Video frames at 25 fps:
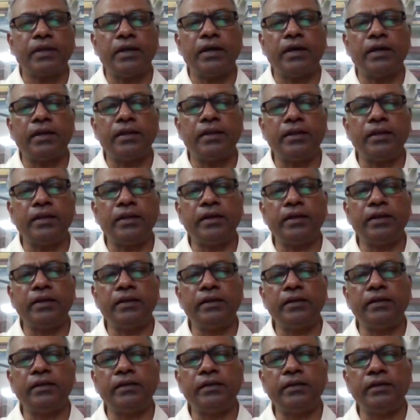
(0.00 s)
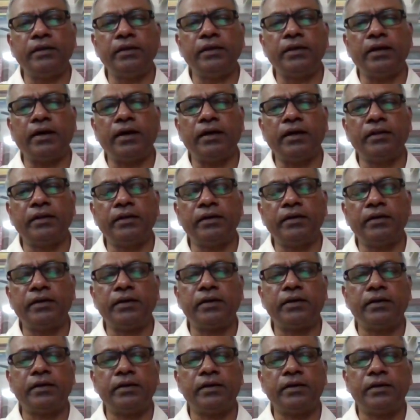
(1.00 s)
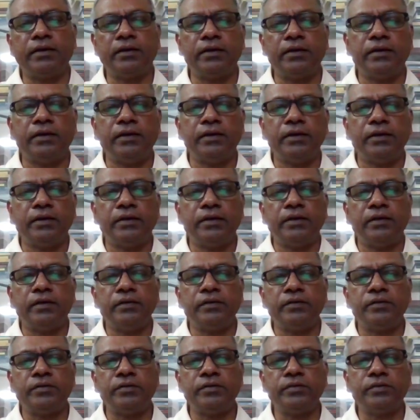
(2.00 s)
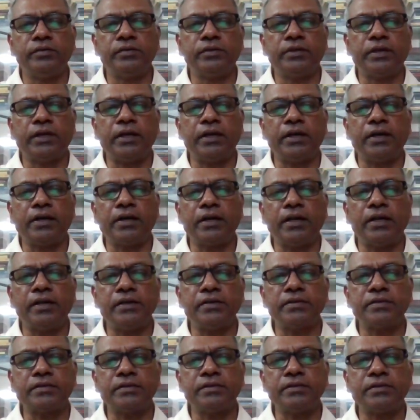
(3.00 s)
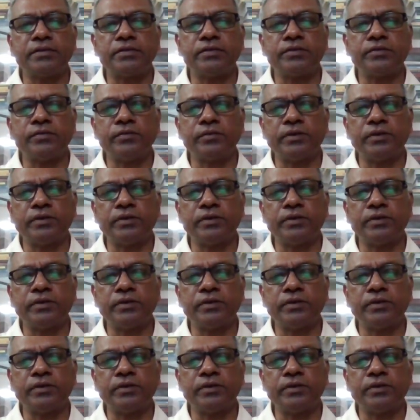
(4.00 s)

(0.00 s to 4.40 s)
And then in the other two classes,